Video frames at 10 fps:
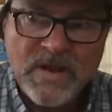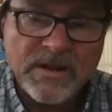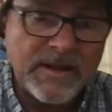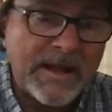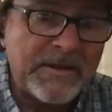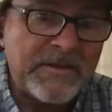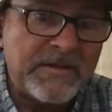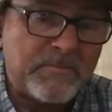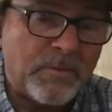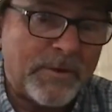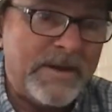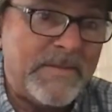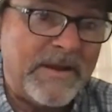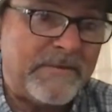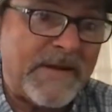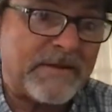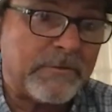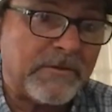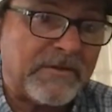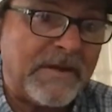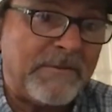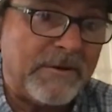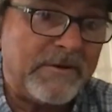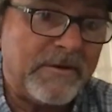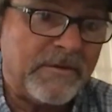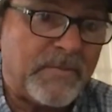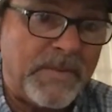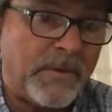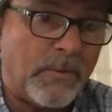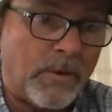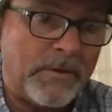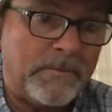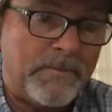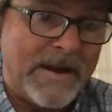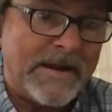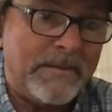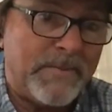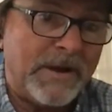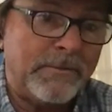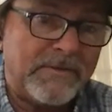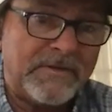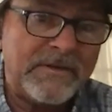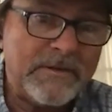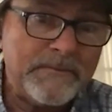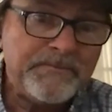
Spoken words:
a lot of these marine manufacturers suffered because people weren't buying boats.